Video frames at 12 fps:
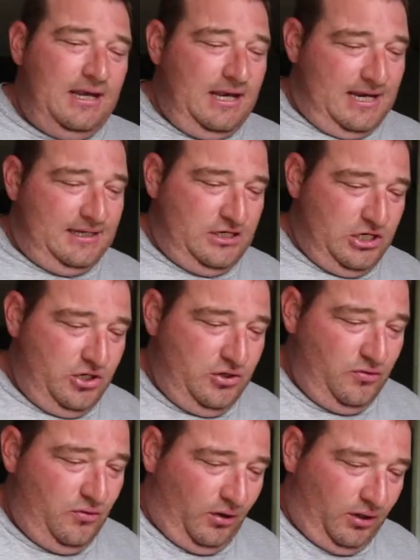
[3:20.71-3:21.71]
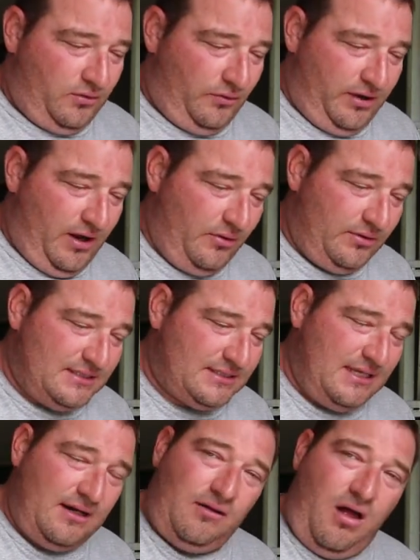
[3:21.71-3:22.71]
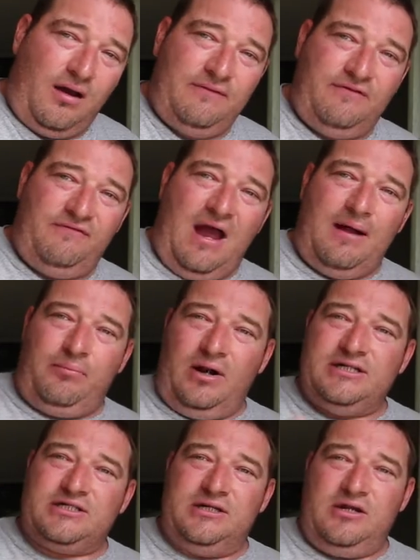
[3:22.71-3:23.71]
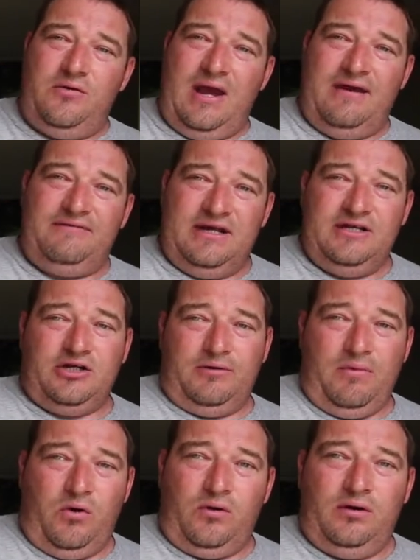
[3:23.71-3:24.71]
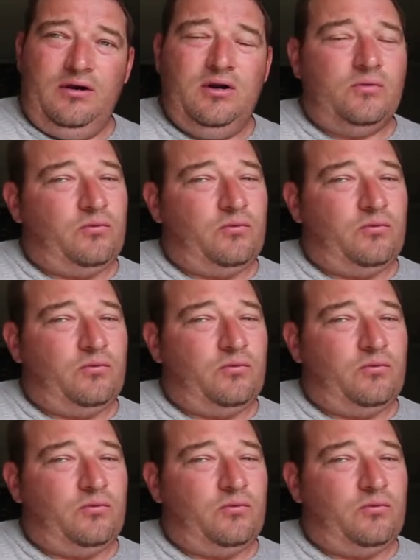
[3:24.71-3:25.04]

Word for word: And you are going to notice that a lot of the vibration you have in your mower,